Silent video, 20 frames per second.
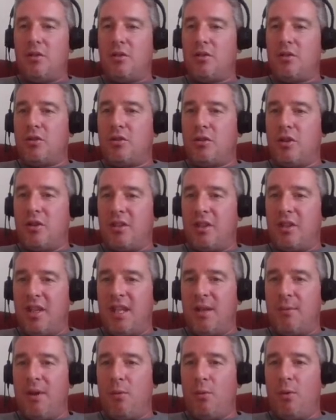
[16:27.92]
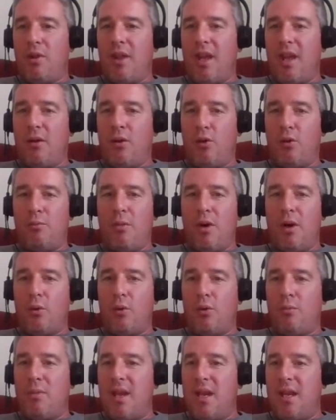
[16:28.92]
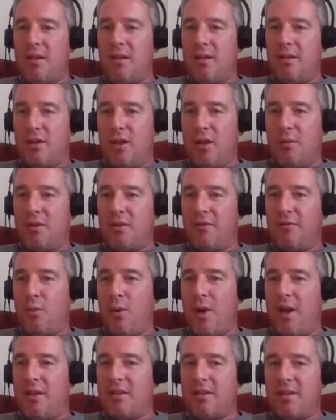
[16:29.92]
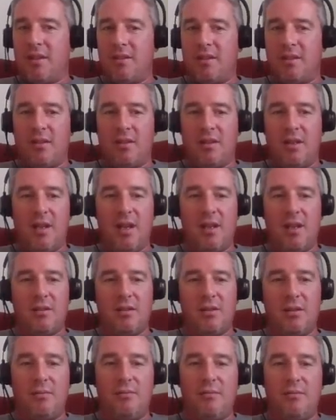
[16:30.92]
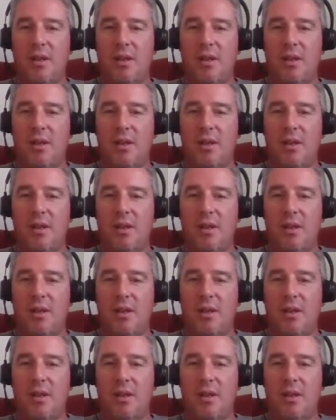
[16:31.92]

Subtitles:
Just to think about what that might all mean in terms of where the sector is going to get to.